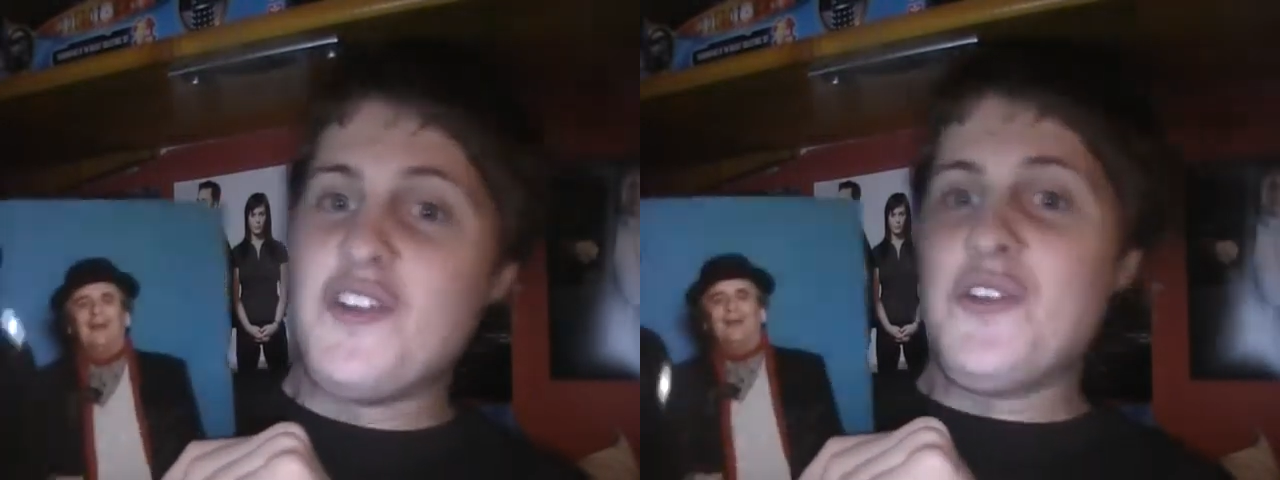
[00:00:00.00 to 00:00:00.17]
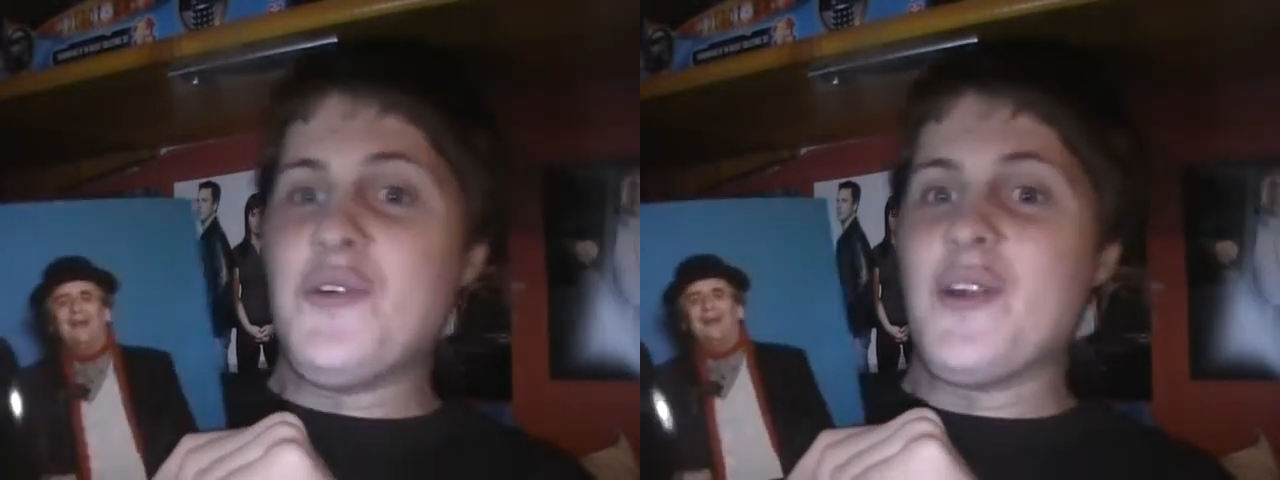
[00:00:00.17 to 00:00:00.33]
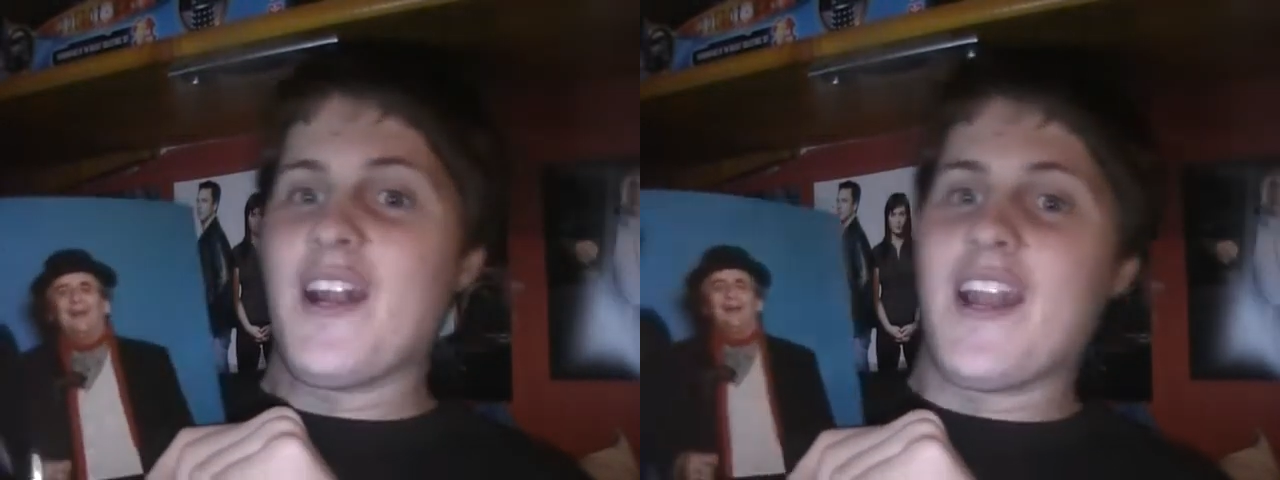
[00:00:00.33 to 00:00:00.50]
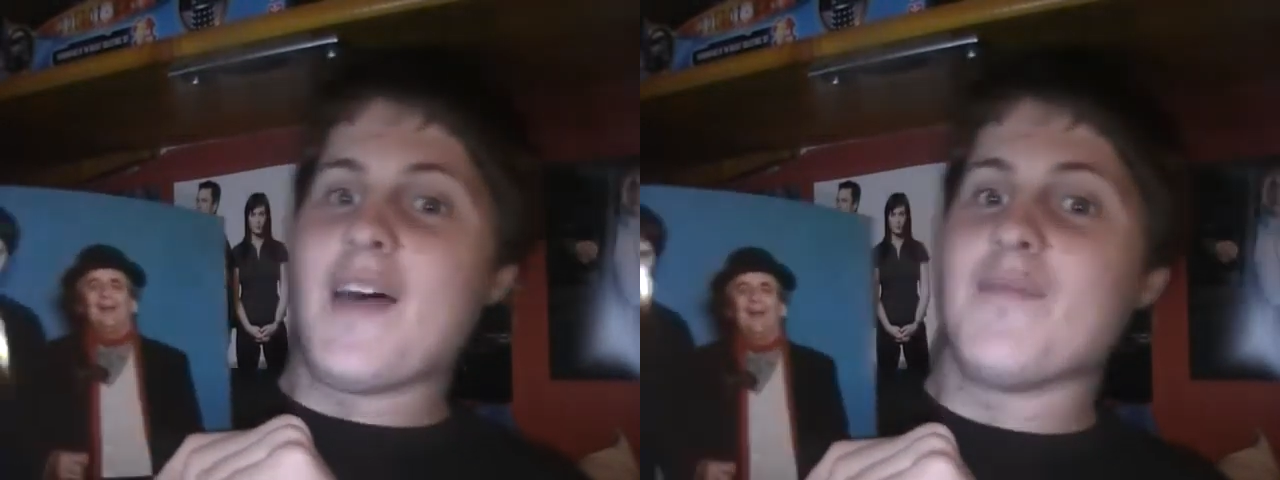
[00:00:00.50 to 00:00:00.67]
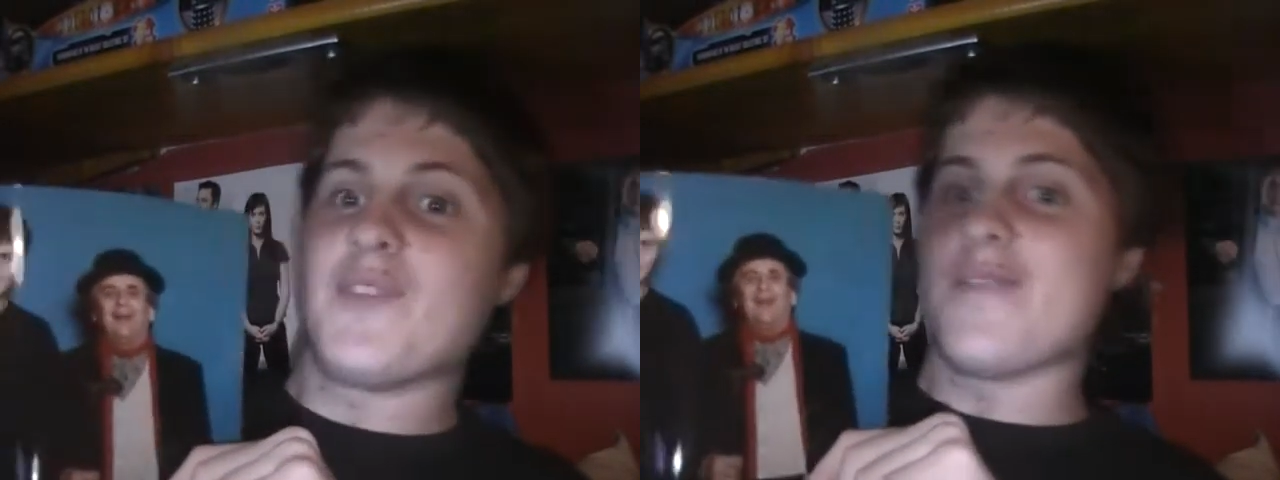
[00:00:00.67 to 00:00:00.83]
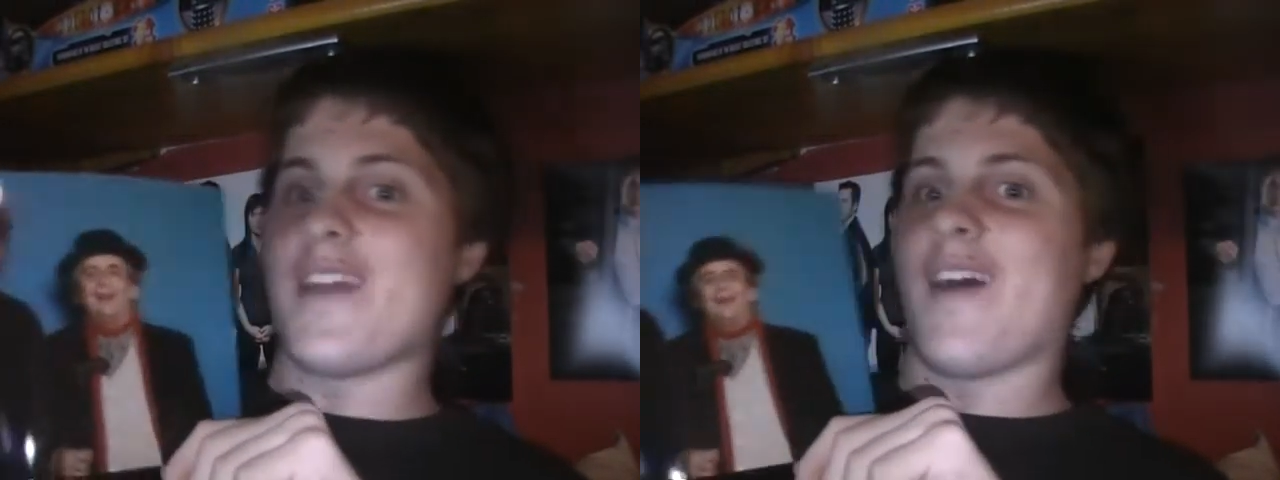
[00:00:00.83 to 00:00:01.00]

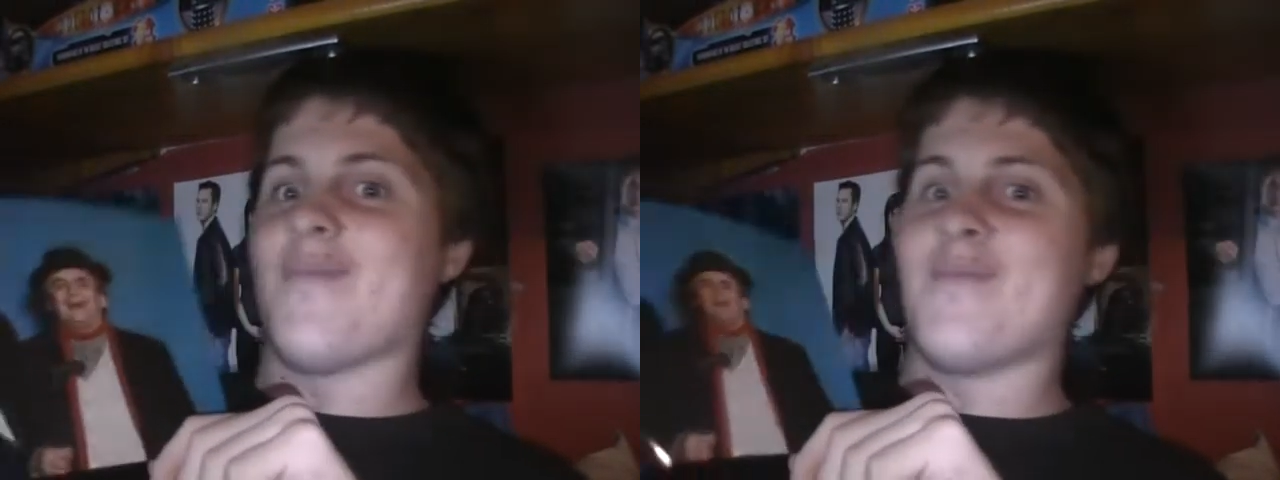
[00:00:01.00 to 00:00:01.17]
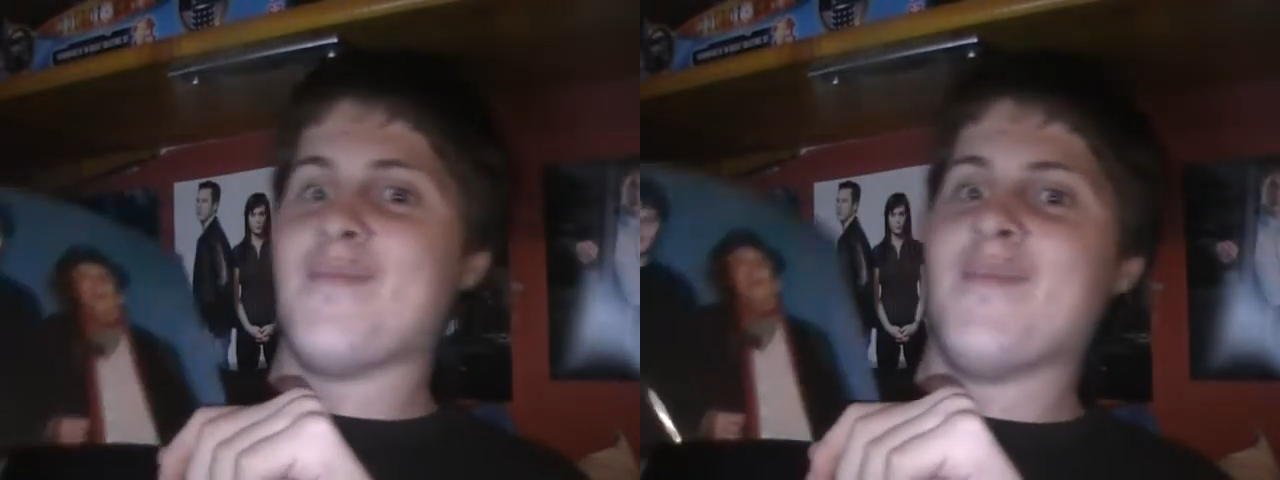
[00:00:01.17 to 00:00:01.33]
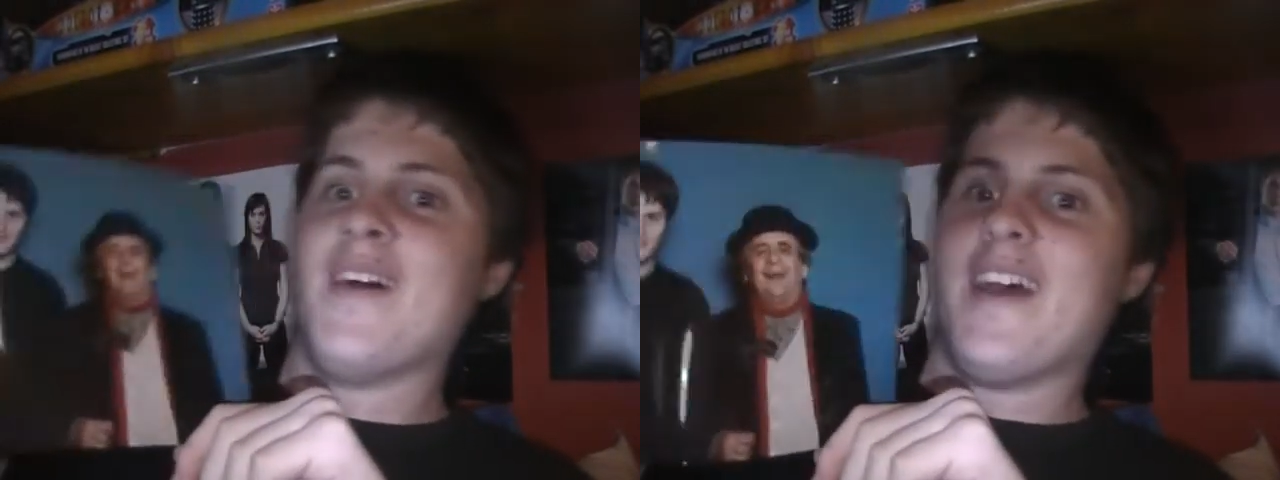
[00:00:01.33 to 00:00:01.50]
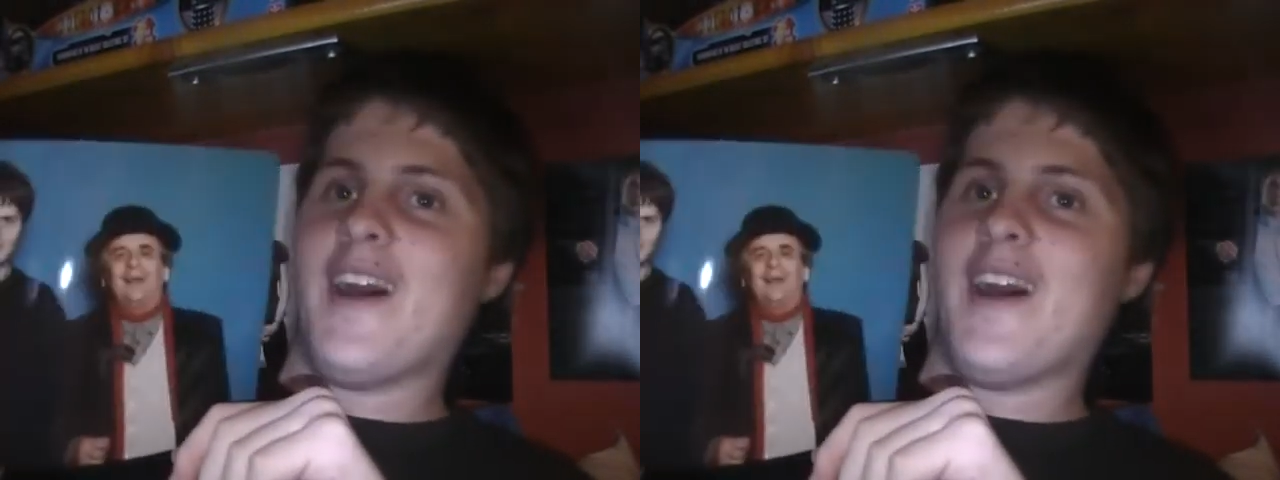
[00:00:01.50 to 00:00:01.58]
doodle-dum-dum-dum.